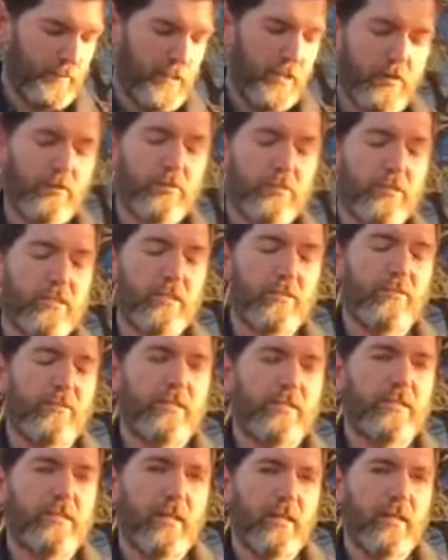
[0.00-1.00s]
Hundreds of
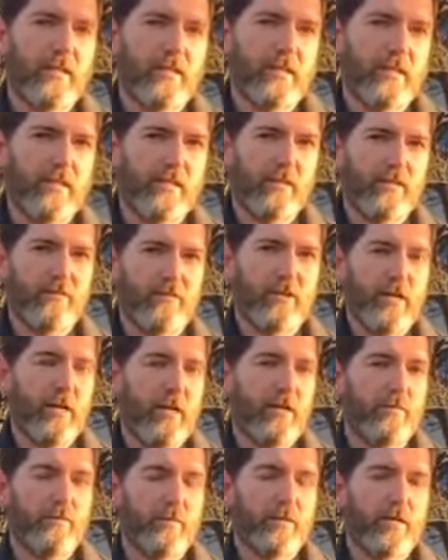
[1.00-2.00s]
Kentuckians have
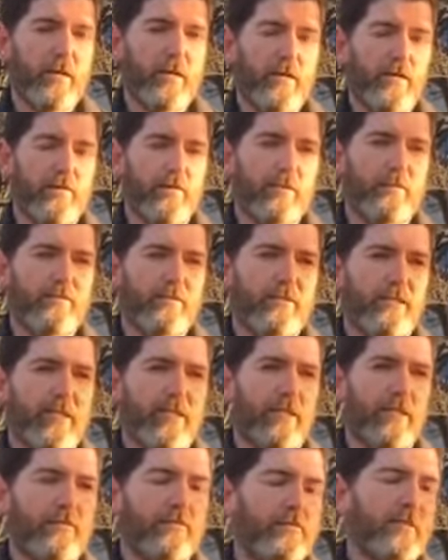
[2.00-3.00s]
called McConnell
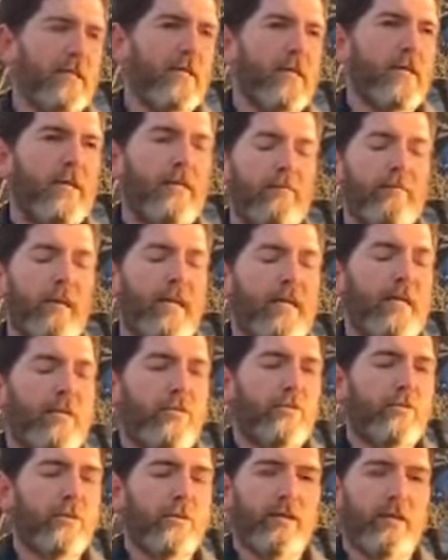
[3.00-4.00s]
themselves, many
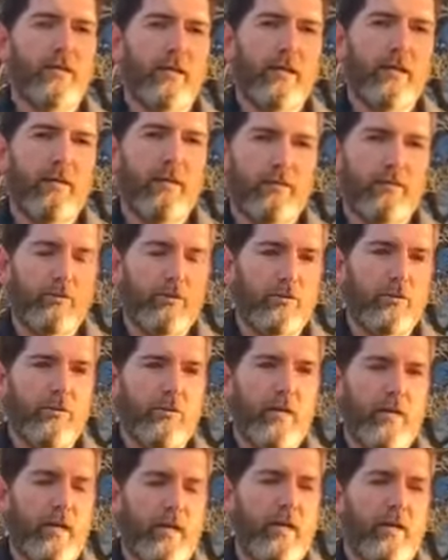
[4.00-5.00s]
who couldn't get through,
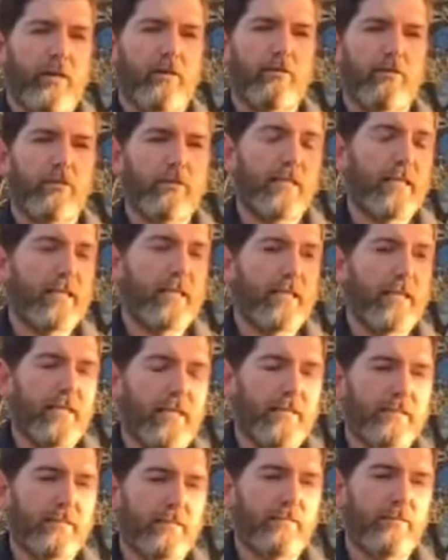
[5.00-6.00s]
and over
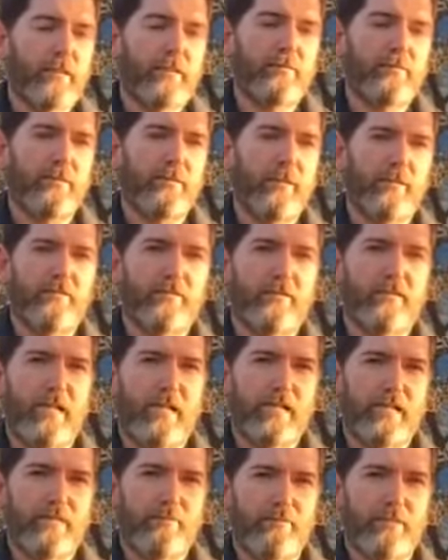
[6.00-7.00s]
10,000 people have
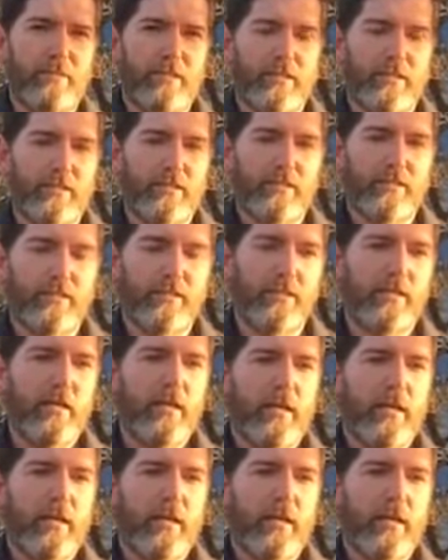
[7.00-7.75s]
signed the petitions